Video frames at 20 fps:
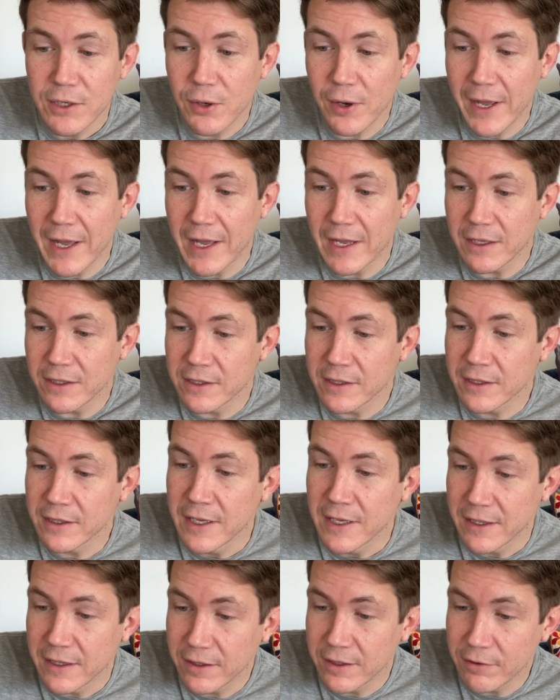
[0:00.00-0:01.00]
your health,
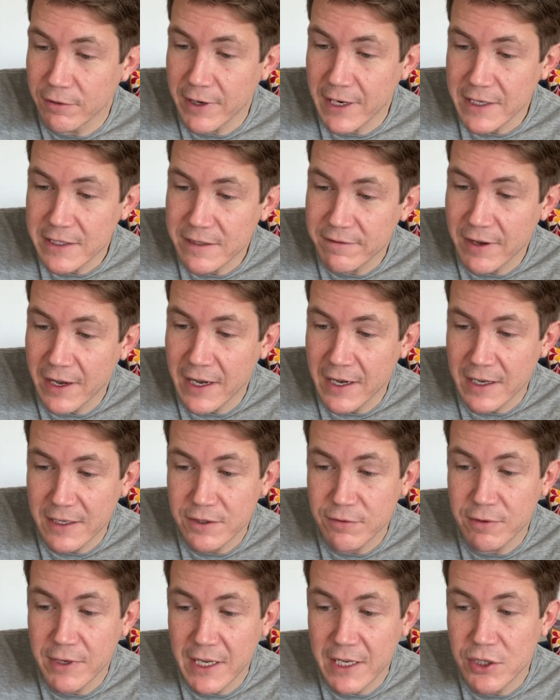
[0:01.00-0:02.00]
the creative
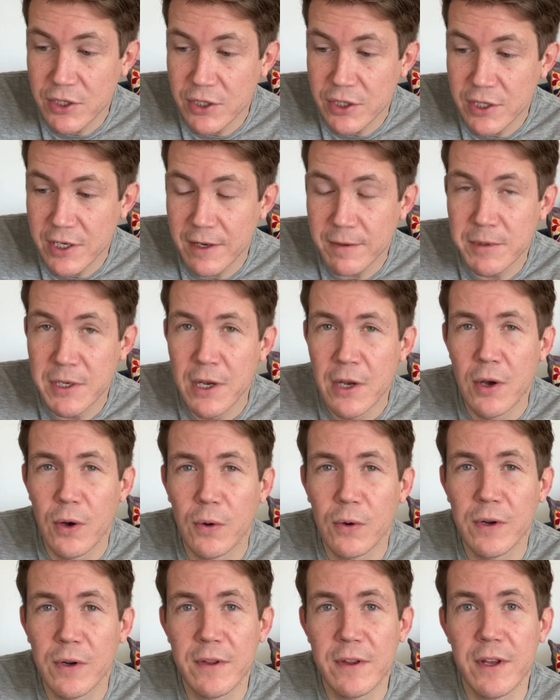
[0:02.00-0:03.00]
arts, relationships,
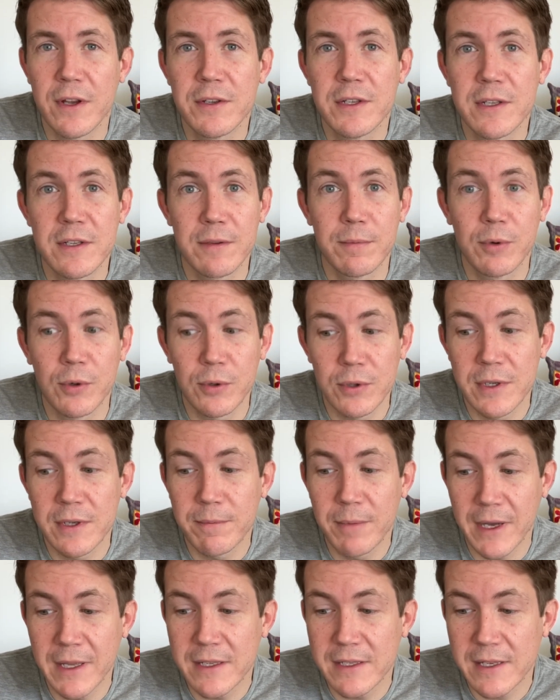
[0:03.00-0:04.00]
all of those are supported
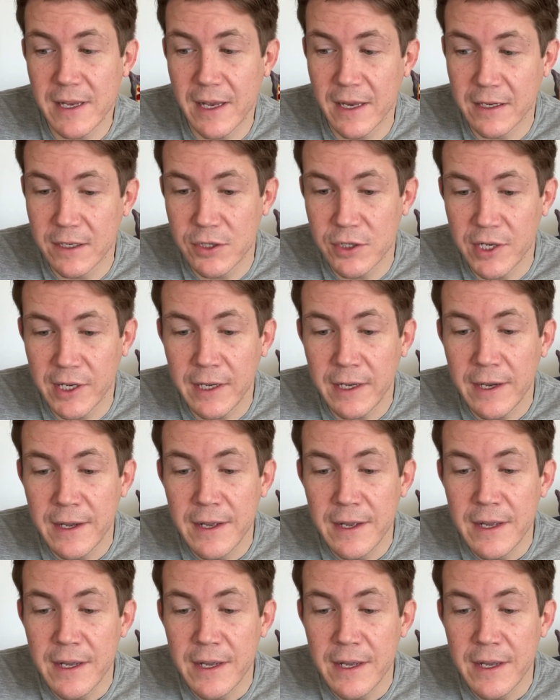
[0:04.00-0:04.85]
by this energy.